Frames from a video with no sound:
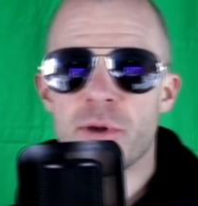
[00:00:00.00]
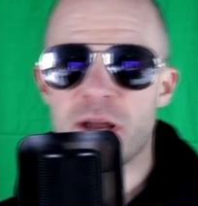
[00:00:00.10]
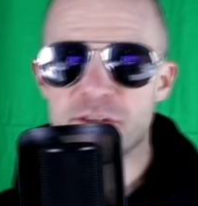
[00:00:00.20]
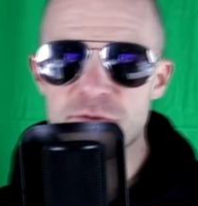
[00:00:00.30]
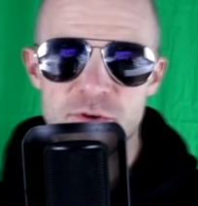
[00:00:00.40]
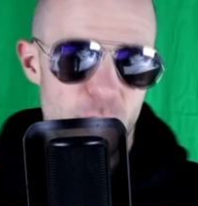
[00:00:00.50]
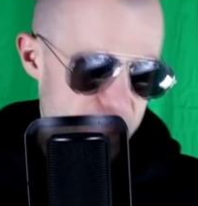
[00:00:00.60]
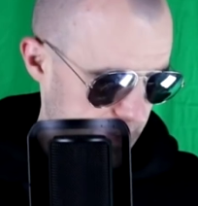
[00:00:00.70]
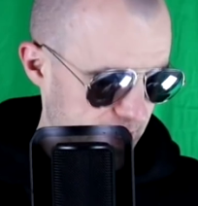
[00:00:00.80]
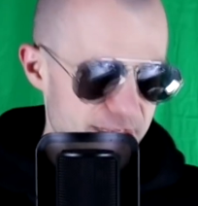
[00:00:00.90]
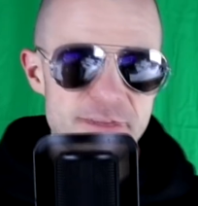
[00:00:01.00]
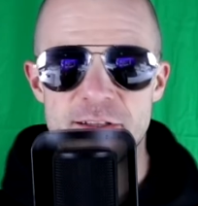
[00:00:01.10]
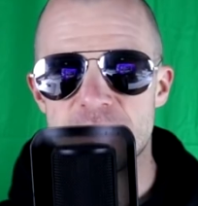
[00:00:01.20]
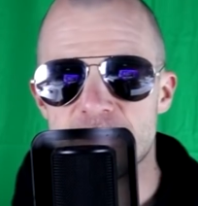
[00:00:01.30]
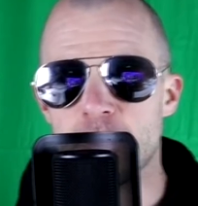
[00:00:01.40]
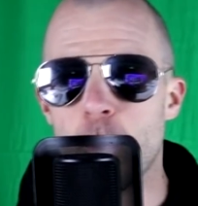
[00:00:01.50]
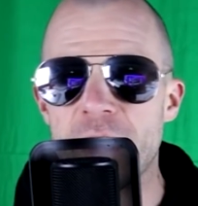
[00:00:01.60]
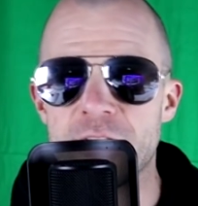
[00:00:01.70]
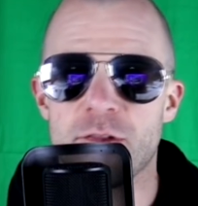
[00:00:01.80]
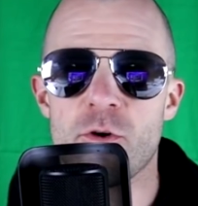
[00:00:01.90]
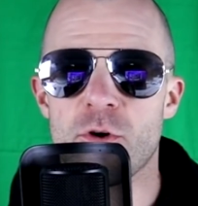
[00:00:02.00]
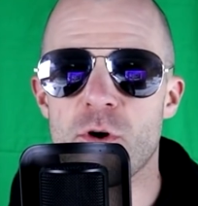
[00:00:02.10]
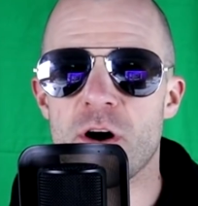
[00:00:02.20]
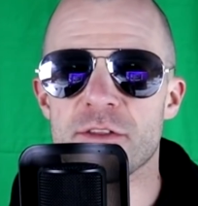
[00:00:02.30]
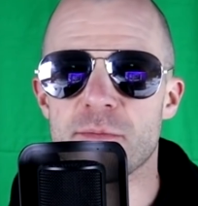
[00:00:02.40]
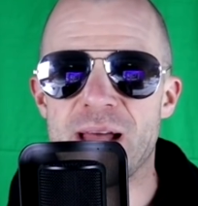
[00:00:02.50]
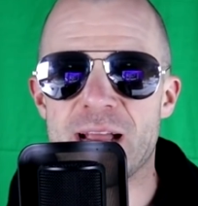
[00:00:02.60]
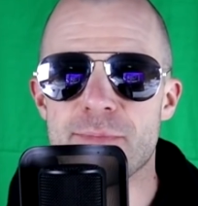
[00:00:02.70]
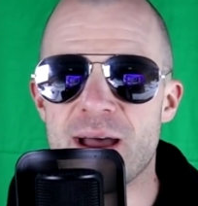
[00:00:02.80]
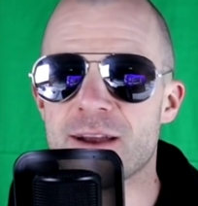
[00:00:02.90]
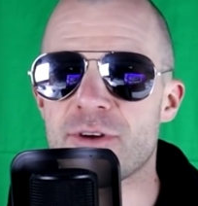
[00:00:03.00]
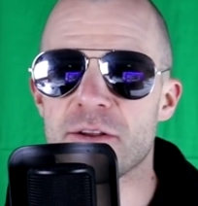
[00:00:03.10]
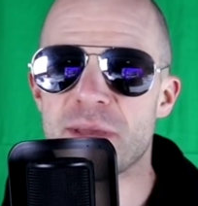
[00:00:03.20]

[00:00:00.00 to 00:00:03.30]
But I do quite like the white logo on the black background.